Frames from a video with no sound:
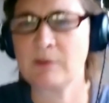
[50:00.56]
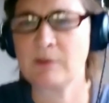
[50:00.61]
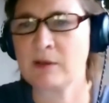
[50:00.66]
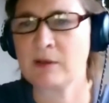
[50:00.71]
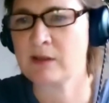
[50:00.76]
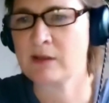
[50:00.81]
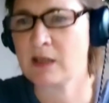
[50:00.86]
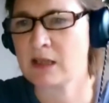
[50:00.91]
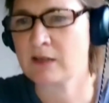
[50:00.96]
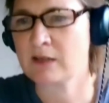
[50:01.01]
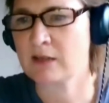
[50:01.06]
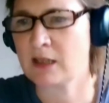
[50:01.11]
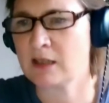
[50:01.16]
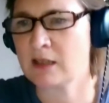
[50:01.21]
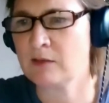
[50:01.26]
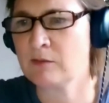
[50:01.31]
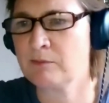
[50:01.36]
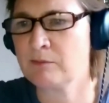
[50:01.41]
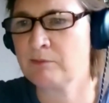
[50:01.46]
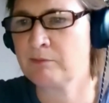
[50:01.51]
uh, the, the,
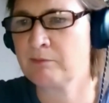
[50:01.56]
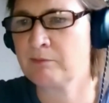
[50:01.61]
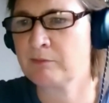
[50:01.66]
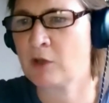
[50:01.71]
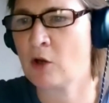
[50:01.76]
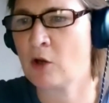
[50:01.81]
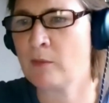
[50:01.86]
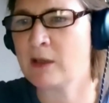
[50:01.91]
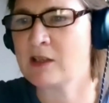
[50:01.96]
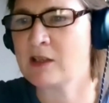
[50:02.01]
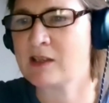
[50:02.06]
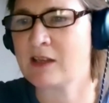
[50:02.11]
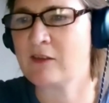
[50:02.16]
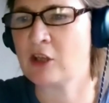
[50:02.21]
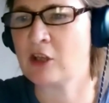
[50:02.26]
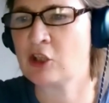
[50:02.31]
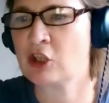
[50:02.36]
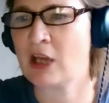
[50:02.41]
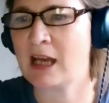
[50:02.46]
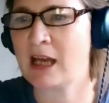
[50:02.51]
the comments in
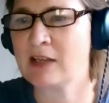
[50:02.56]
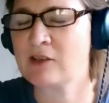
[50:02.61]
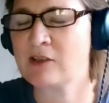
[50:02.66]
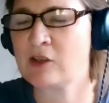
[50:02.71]
the chat